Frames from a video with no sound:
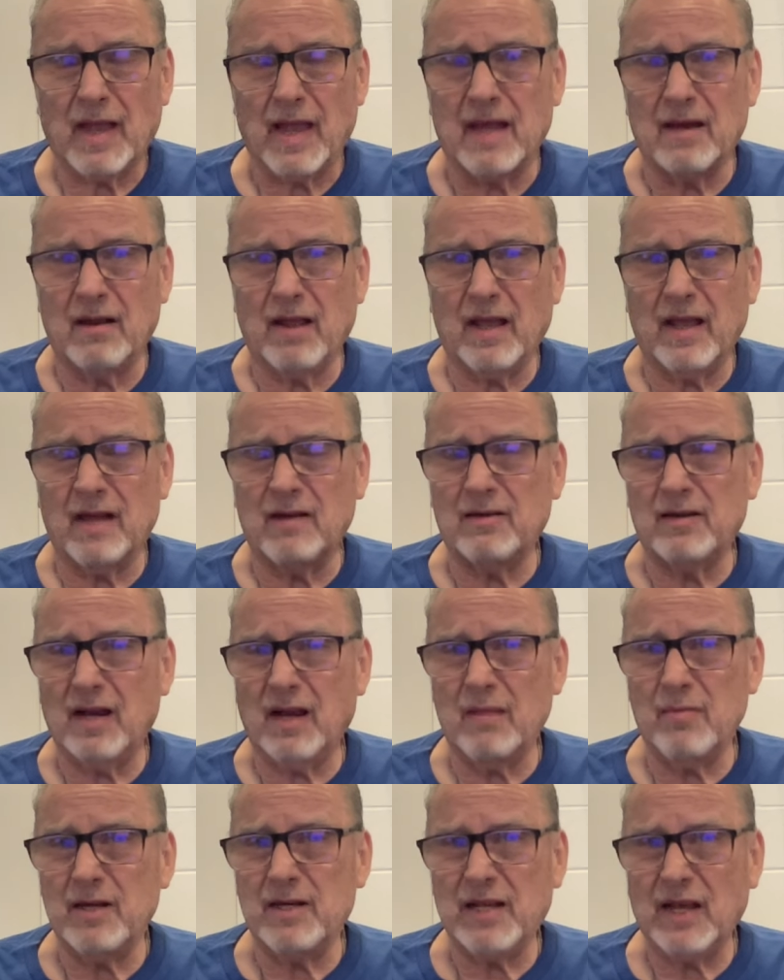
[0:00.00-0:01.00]
And
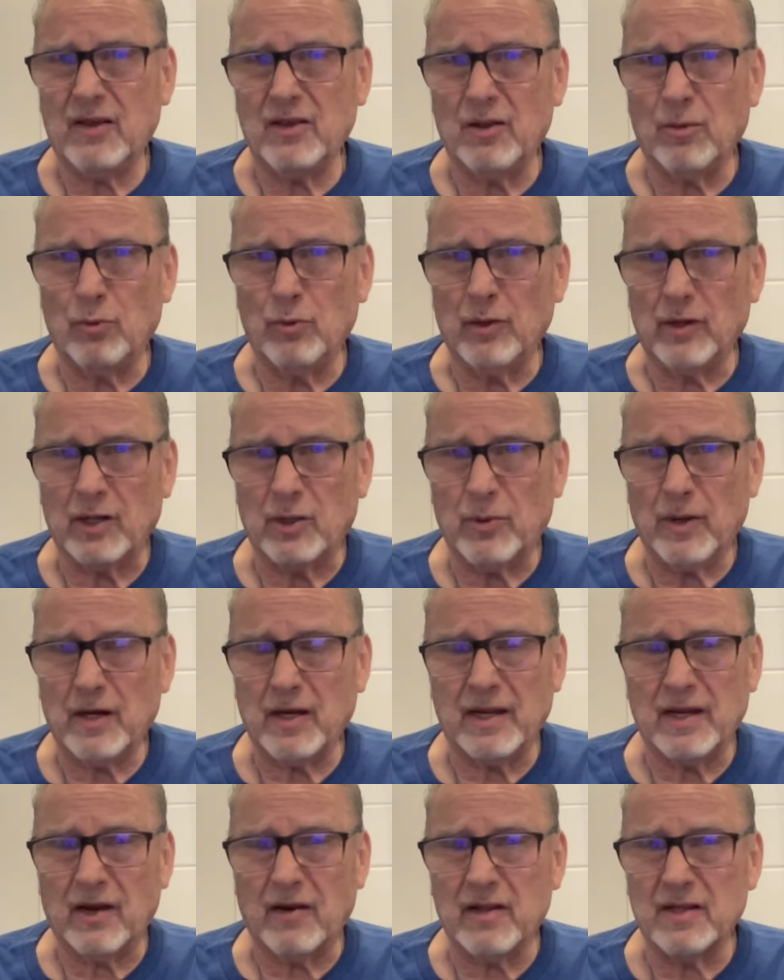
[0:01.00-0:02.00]
let me tell you really
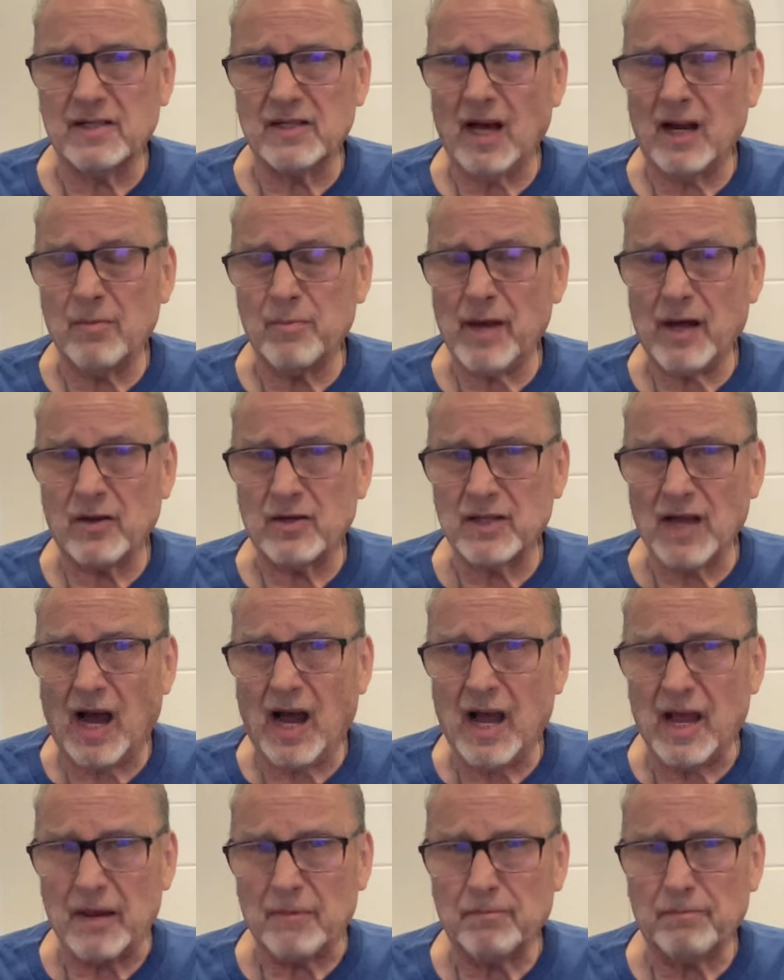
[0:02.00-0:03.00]
quickly here, it's not about
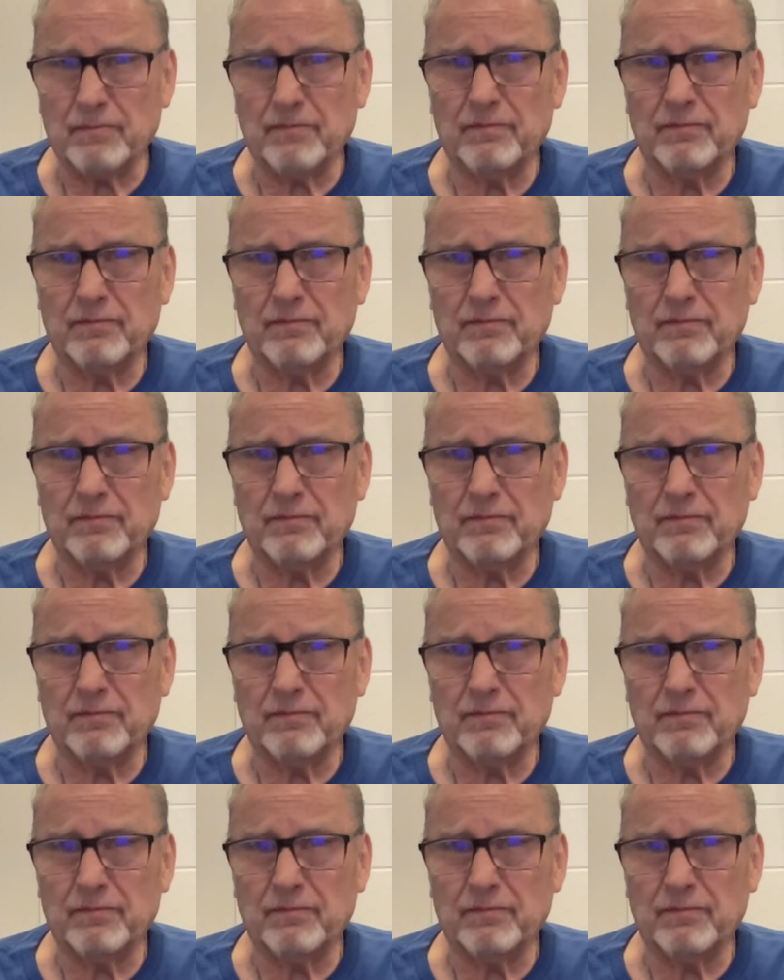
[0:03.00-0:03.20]
time,